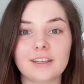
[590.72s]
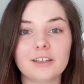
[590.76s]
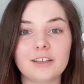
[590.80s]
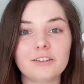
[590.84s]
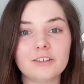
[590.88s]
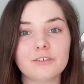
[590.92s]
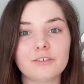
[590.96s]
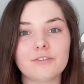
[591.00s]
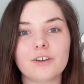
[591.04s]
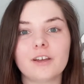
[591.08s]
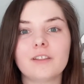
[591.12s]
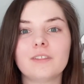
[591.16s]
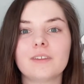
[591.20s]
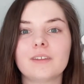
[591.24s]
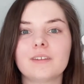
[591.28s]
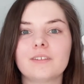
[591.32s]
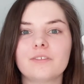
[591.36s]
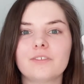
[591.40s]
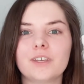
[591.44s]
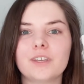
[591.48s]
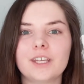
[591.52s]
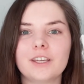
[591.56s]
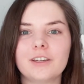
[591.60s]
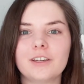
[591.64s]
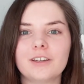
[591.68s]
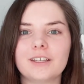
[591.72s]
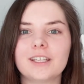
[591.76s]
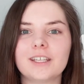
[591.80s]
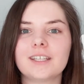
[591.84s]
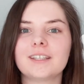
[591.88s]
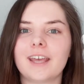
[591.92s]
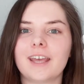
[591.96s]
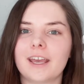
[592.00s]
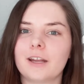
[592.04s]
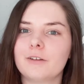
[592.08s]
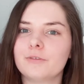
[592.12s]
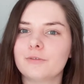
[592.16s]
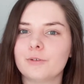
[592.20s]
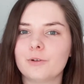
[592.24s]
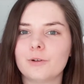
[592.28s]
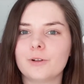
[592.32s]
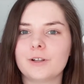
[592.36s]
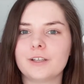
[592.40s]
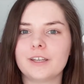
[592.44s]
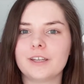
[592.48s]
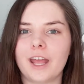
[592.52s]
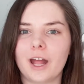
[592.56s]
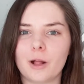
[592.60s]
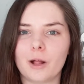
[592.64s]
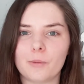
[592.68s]
If you found this video
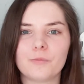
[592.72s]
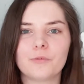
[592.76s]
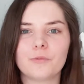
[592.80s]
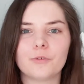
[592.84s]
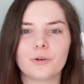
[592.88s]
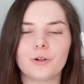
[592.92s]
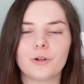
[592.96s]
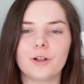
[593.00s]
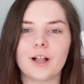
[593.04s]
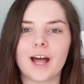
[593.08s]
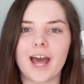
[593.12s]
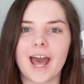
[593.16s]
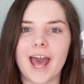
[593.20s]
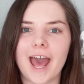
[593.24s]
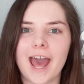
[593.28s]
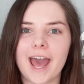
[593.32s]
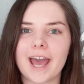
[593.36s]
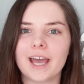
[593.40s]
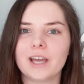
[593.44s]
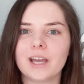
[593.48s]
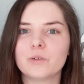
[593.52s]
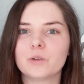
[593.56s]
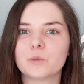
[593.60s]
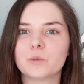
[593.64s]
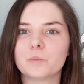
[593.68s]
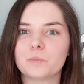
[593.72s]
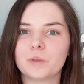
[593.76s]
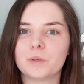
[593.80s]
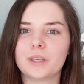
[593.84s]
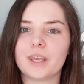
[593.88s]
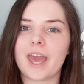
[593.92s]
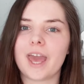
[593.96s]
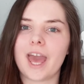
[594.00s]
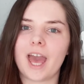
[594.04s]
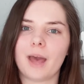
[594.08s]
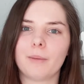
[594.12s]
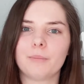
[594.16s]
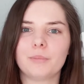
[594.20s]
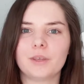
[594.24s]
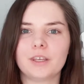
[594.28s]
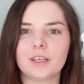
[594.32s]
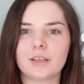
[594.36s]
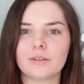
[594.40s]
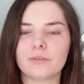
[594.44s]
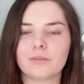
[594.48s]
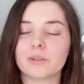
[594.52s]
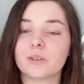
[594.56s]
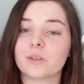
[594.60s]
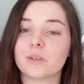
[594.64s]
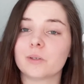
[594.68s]
insightful and helpful, I would be happy
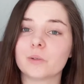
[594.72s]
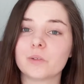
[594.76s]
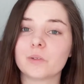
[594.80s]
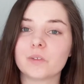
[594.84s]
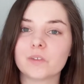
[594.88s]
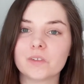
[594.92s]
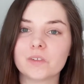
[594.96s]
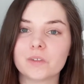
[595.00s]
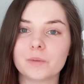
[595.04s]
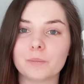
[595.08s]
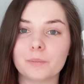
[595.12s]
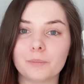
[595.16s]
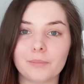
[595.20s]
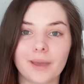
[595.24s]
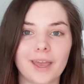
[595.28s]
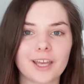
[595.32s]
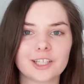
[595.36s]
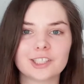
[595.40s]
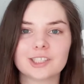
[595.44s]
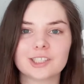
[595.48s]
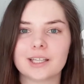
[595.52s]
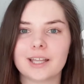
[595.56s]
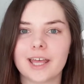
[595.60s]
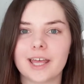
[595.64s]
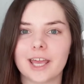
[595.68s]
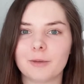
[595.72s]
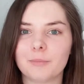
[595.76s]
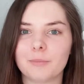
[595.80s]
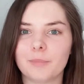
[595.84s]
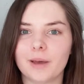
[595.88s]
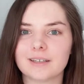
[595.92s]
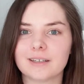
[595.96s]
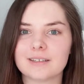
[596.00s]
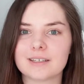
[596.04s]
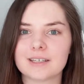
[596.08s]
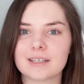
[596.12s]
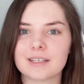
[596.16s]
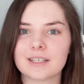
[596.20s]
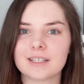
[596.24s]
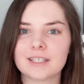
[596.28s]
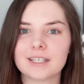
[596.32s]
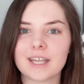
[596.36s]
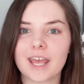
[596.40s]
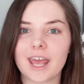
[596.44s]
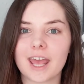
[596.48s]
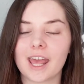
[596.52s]
if you smash the like button.